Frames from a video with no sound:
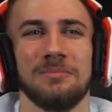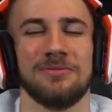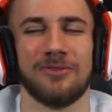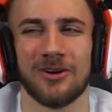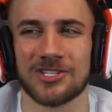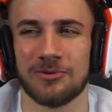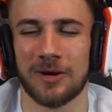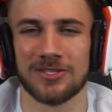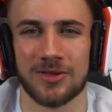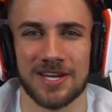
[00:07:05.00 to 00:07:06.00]
Before she
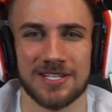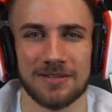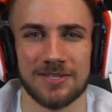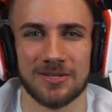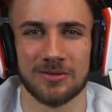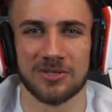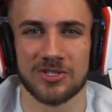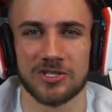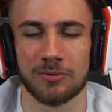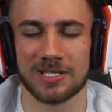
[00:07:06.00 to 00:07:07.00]
went to the interview,
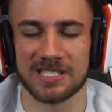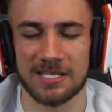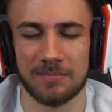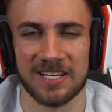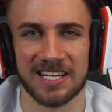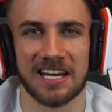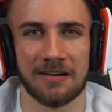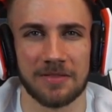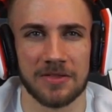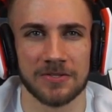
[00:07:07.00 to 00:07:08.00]
she was sleeping and
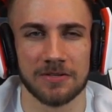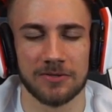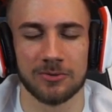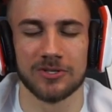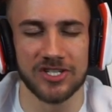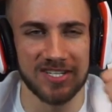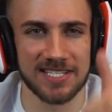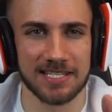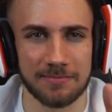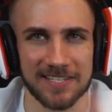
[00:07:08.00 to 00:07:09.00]
after the interview, she's
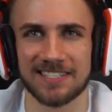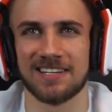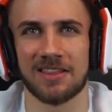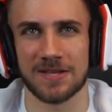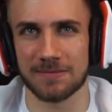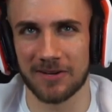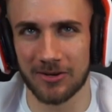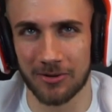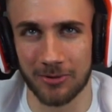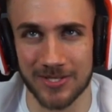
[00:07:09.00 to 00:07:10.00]
sleeping. That's my
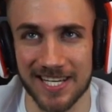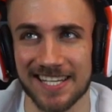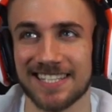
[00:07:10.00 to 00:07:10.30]
girl, Rosé.